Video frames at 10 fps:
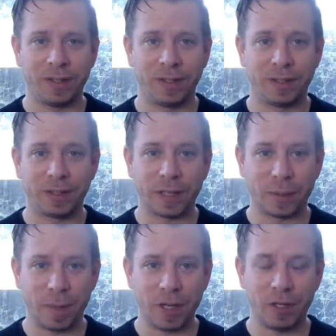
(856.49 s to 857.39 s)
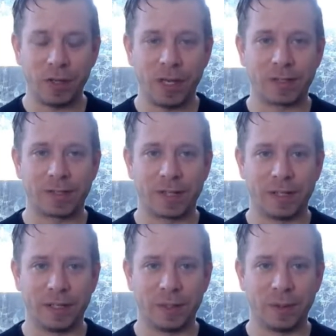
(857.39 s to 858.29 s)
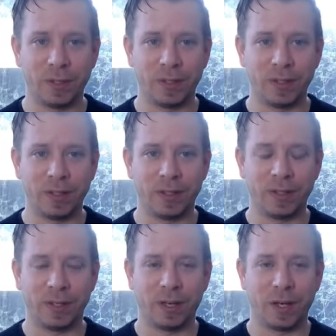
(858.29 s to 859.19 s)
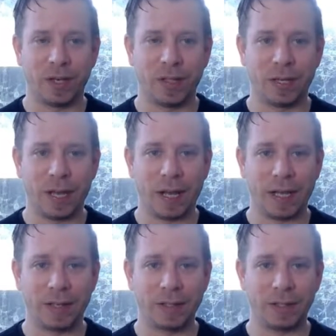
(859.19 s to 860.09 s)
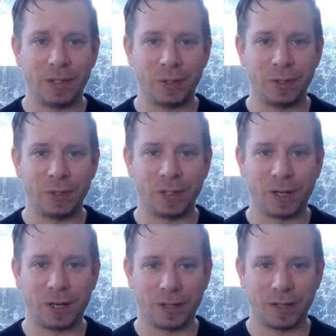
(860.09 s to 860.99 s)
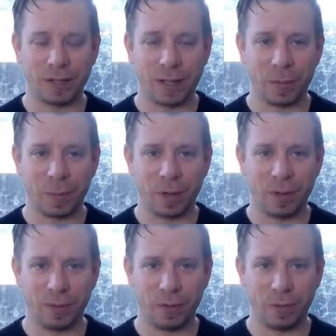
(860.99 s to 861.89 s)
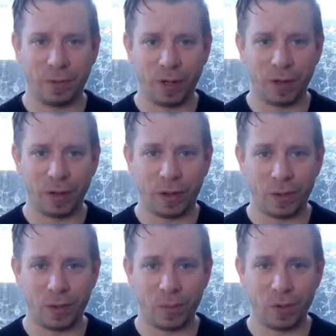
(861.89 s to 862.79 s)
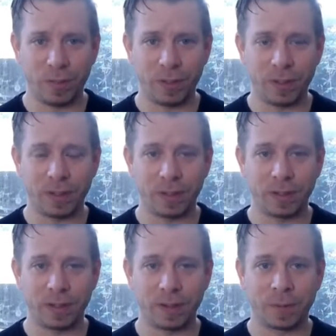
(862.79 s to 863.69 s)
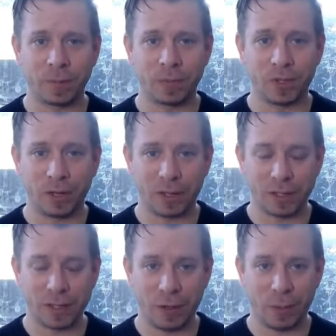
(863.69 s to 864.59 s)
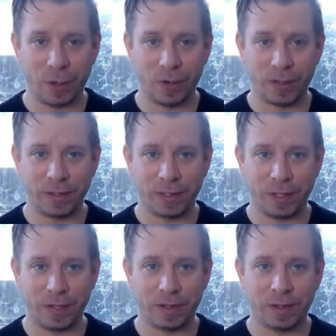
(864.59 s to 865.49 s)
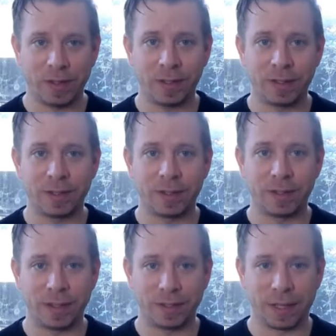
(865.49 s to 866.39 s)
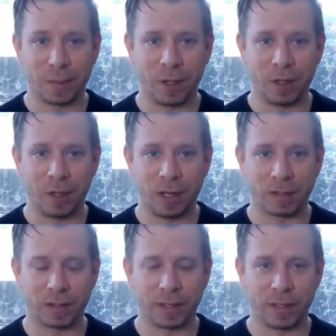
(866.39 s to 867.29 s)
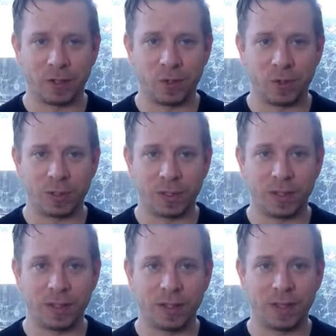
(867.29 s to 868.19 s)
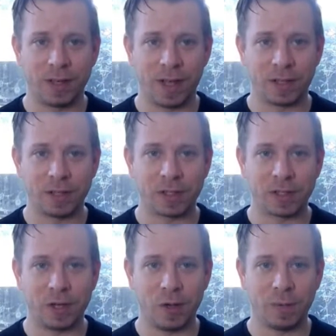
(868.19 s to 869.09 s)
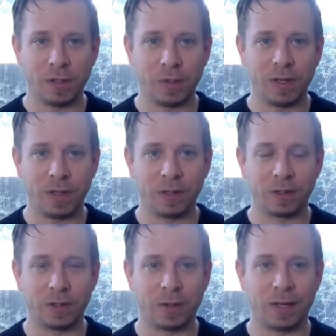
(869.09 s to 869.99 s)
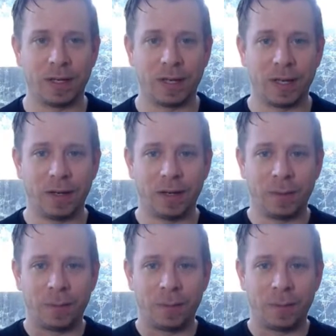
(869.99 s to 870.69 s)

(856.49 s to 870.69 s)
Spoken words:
does that make you get slightly taller? And then as you tuck the tailbone, if you follow the whole movement, tuck the tailbone underneath, does that make you get slightly shorter? And just go between those two. And again,